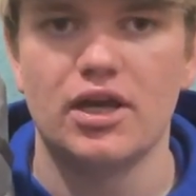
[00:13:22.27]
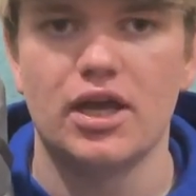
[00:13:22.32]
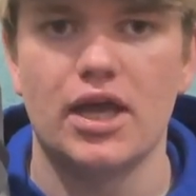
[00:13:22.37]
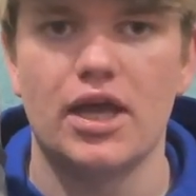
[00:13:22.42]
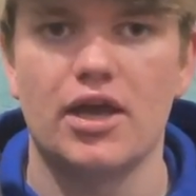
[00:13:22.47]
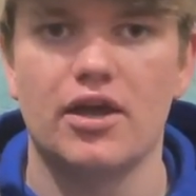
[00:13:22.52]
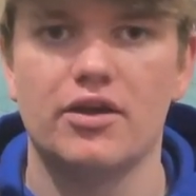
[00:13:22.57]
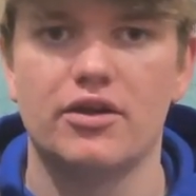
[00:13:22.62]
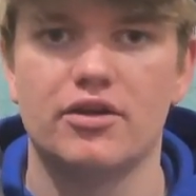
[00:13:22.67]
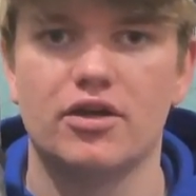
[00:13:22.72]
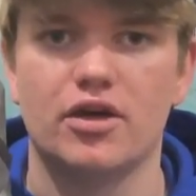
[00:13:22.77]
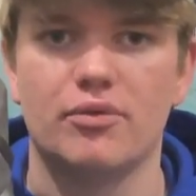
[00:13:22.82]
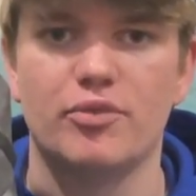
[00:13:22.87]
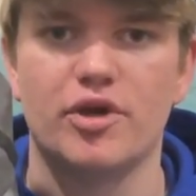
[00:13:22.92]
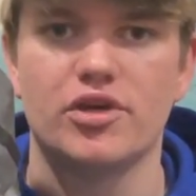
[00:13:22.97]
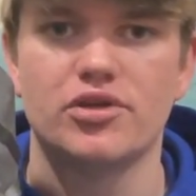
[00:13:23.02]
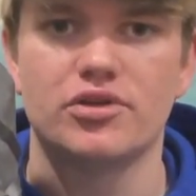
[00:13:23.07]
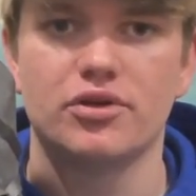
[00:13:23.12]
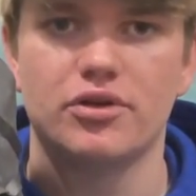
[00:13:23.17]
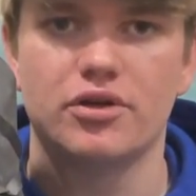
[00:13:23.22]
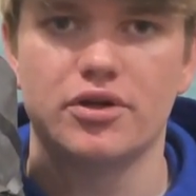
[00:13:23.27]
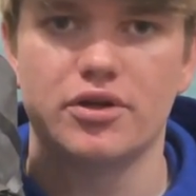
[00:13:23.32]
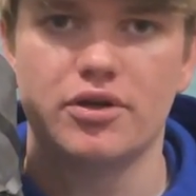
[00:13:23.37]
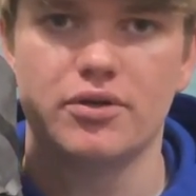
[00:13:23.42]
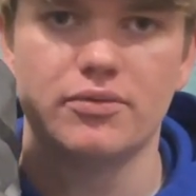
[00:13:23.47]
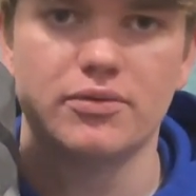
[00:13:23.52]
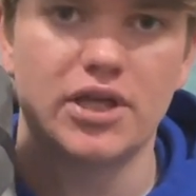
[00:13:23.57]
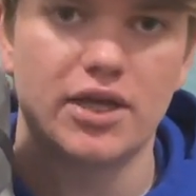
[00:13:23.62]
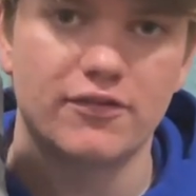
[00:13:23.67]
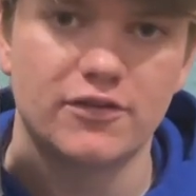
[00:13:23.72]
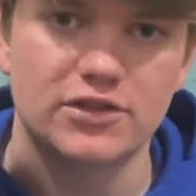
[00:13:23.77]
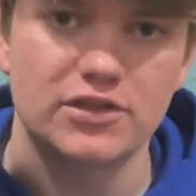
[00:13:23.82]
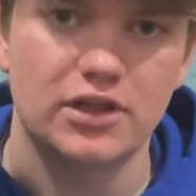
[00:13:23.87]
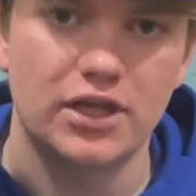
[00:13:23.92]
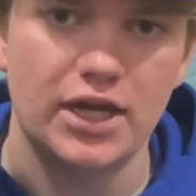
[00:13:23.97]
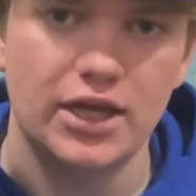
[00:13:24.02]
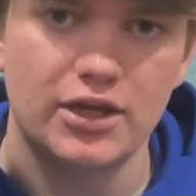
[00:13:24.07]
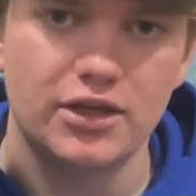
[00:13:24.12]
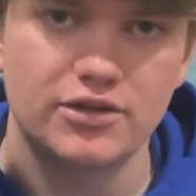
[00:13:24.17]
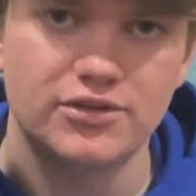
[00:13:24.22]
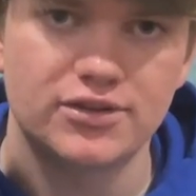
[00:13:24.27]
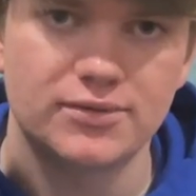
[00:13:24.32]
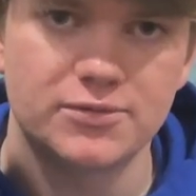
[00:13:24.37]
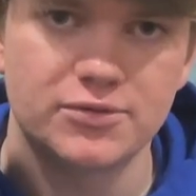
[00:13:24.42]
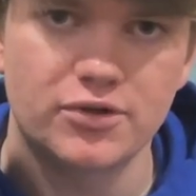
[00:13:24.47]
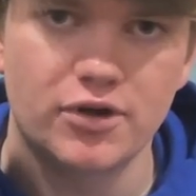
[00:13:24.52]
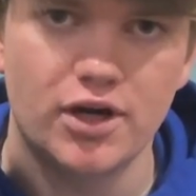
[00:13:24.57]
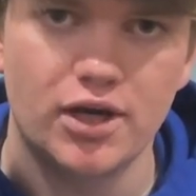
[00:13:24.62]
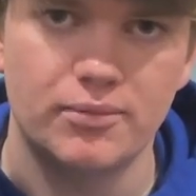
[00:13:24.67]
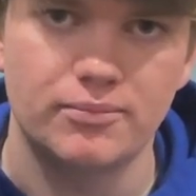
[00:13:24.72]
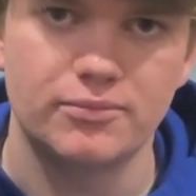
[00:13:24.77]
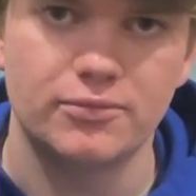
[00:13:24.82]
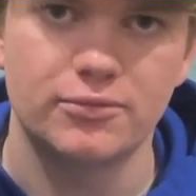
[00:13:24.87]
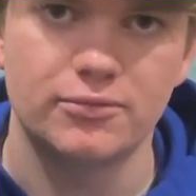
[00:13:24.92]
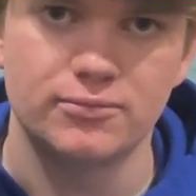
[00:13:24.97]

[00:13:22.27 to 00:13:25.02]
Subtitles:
And make sure to give this a like and subscribe.